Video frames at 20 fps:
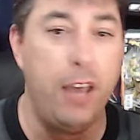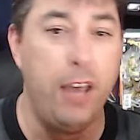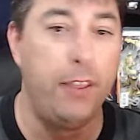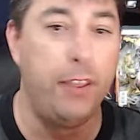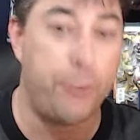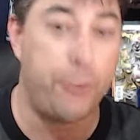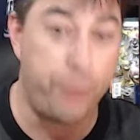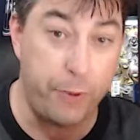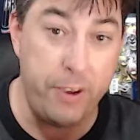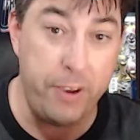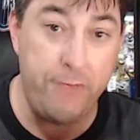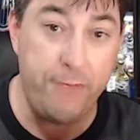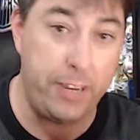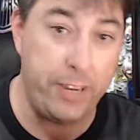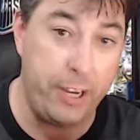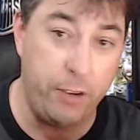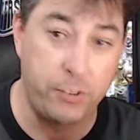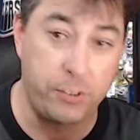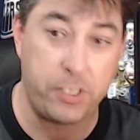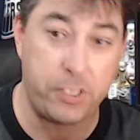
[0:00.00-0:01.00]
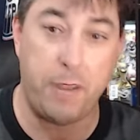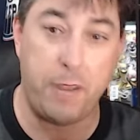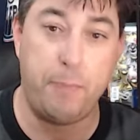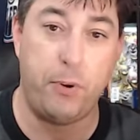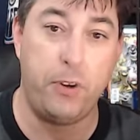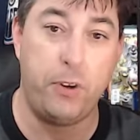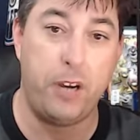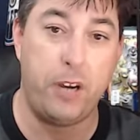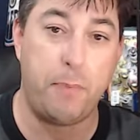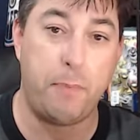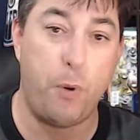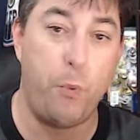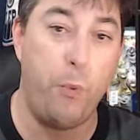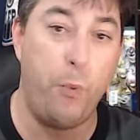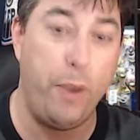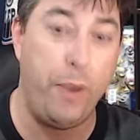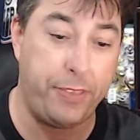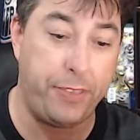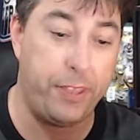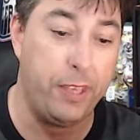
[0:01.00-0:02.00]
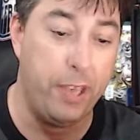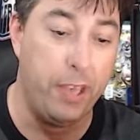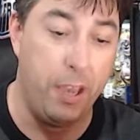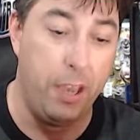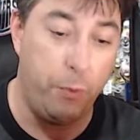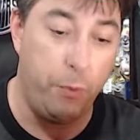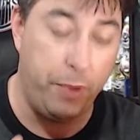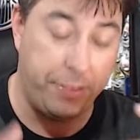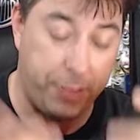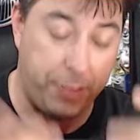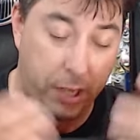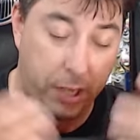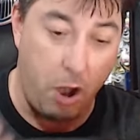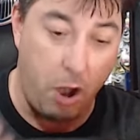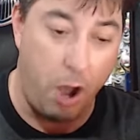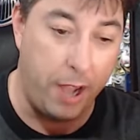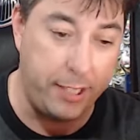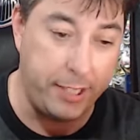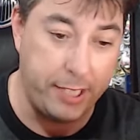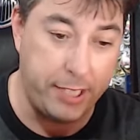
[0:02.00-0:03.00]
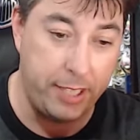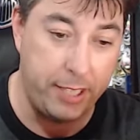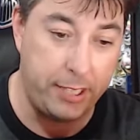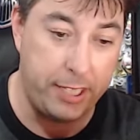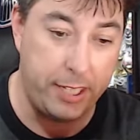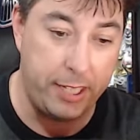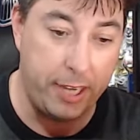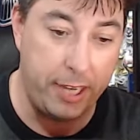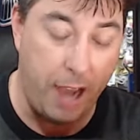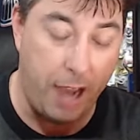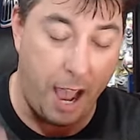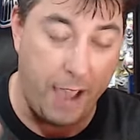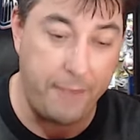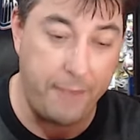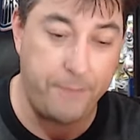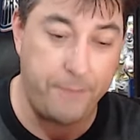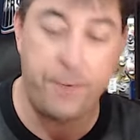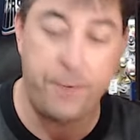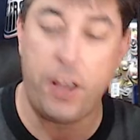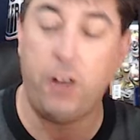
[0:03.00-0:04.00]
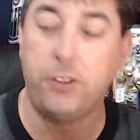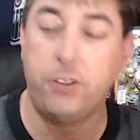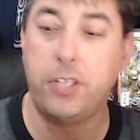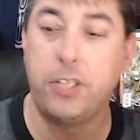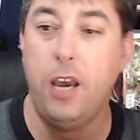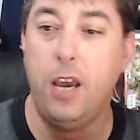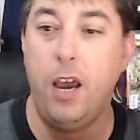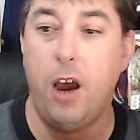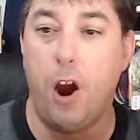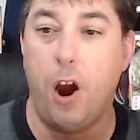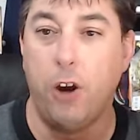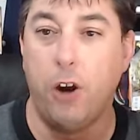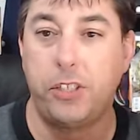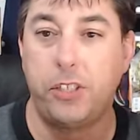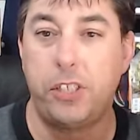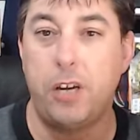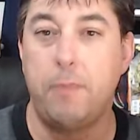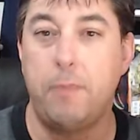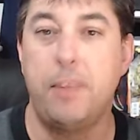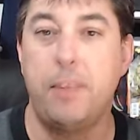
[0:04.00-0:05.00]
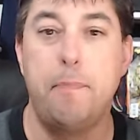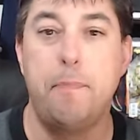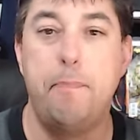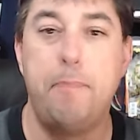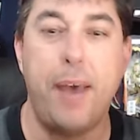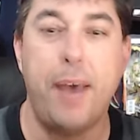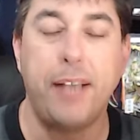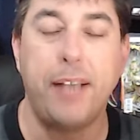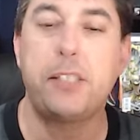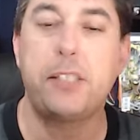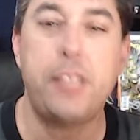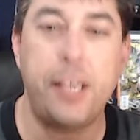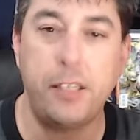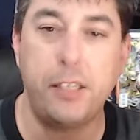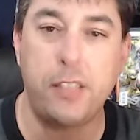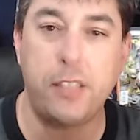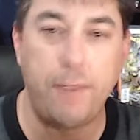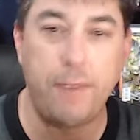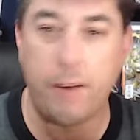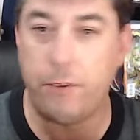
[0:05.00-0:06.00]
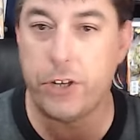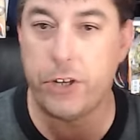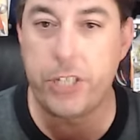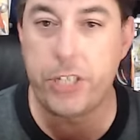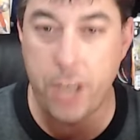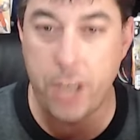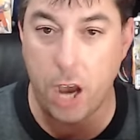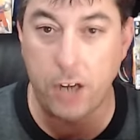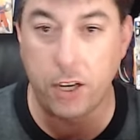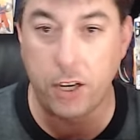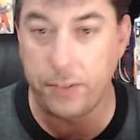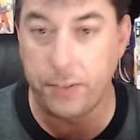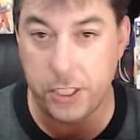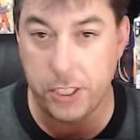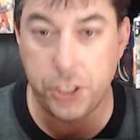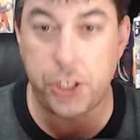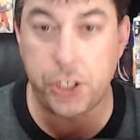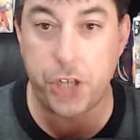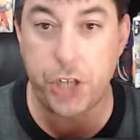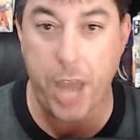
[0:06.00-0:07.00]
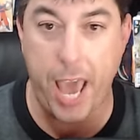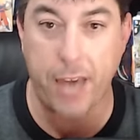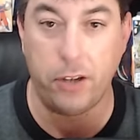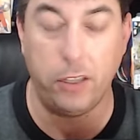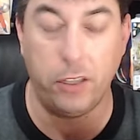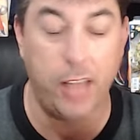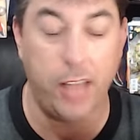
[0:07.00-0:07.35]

The three videos that I put up with, with the content in it, I felt are some of the best things I've ever done on this channel.